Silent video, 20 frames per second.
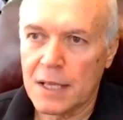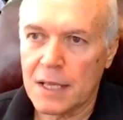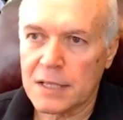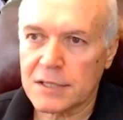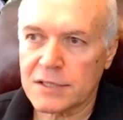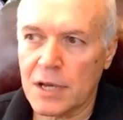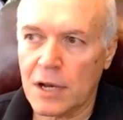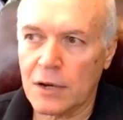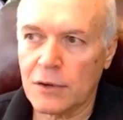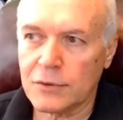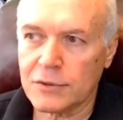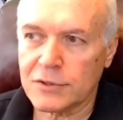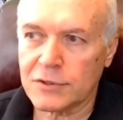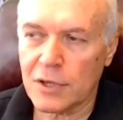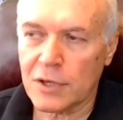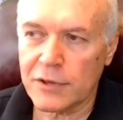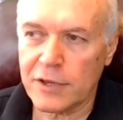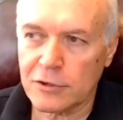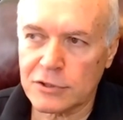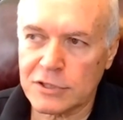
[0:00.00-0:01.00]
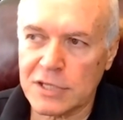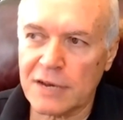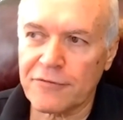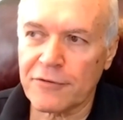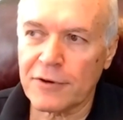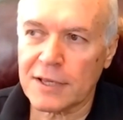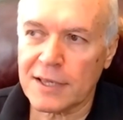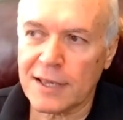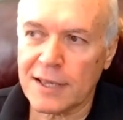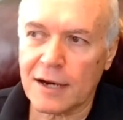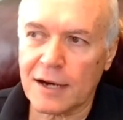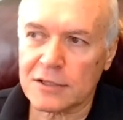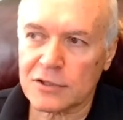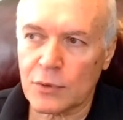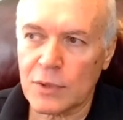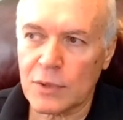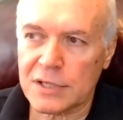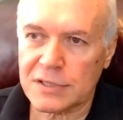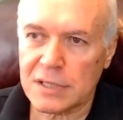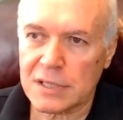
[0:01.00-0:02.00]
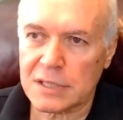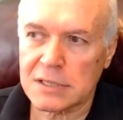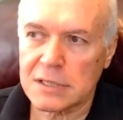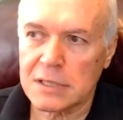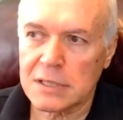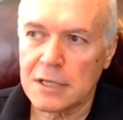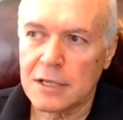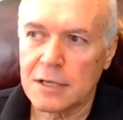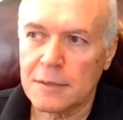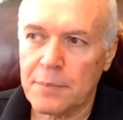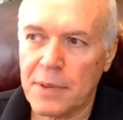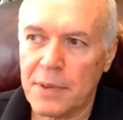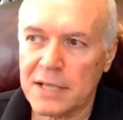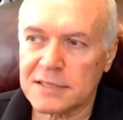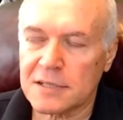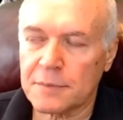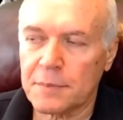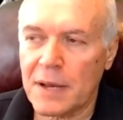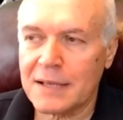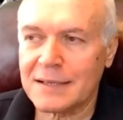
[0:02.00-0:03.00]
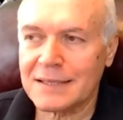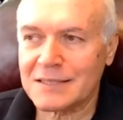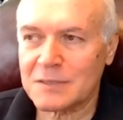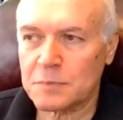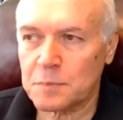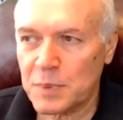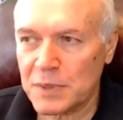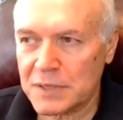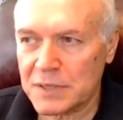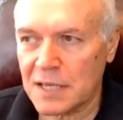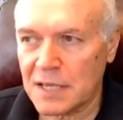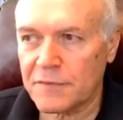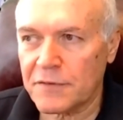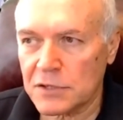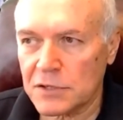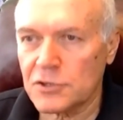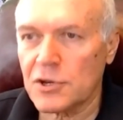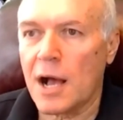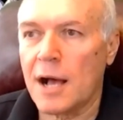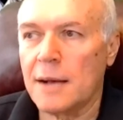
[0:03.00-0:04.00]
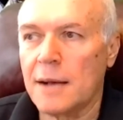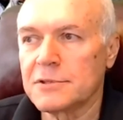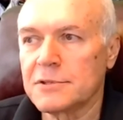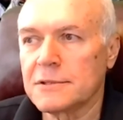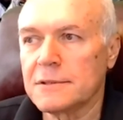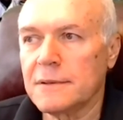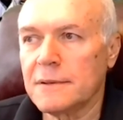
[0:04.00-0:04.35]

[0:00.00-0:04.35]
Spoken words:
So there's different characteristics based upon the specific jobs.